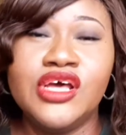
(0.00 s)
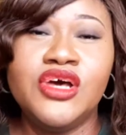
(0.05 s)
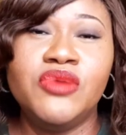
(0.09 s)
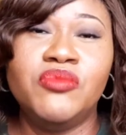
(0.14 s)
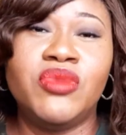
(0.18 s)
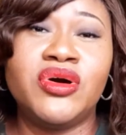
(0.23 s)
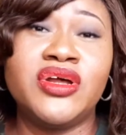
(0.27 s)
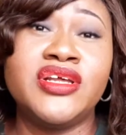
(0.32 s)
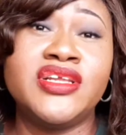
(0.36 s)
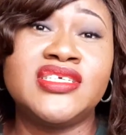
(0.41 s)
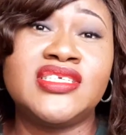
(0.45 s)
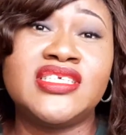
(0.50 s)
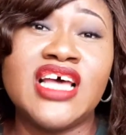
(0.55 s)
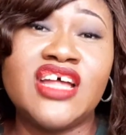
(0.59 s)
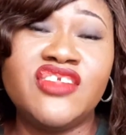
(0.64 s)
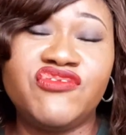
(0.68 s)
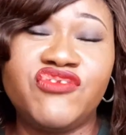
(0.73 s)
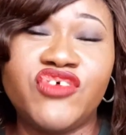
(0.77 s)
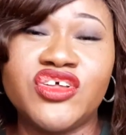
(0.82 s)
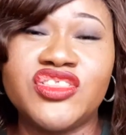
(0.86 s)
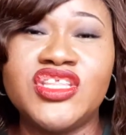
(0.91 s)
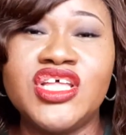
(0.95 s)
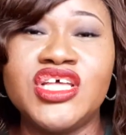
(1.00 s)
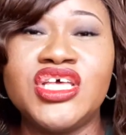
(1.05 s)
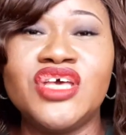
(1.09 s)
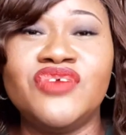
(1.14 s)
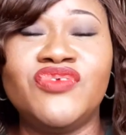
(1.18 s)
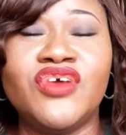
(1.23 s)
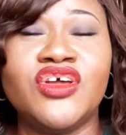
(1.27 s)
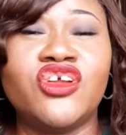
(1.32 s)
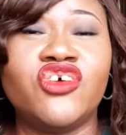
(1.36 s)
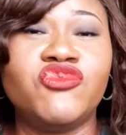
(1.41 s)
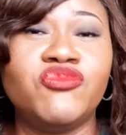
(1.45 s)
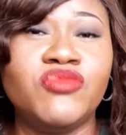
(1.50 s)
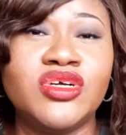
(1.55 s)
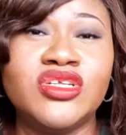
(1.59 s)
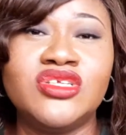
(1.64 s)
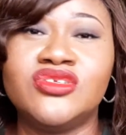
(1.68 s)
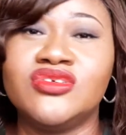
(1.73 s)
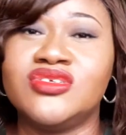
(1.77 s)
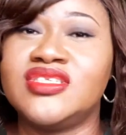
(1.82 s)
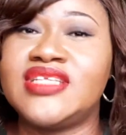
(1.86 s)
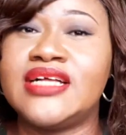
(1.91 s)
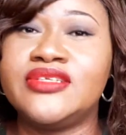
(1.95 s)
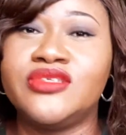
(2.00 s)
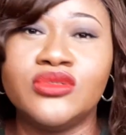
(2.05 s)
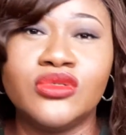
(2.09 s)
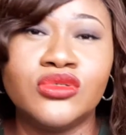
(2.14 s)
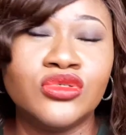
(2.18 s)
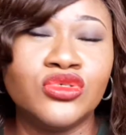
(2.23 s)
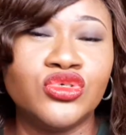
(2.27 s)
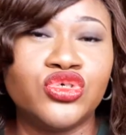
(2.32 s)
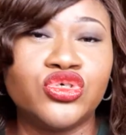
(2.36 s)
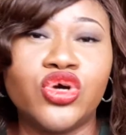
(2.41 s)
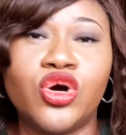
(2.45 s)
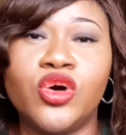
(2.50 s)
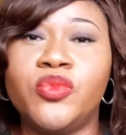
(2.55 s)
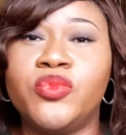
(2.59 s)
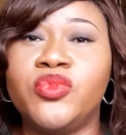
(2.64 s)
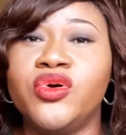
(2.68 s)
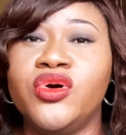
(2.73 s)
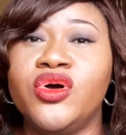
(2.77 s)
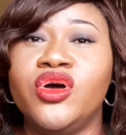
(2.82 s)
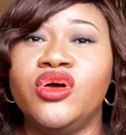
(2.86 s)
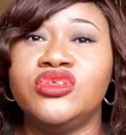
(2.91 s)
But in the send forth, they give you enough money to start your own shop,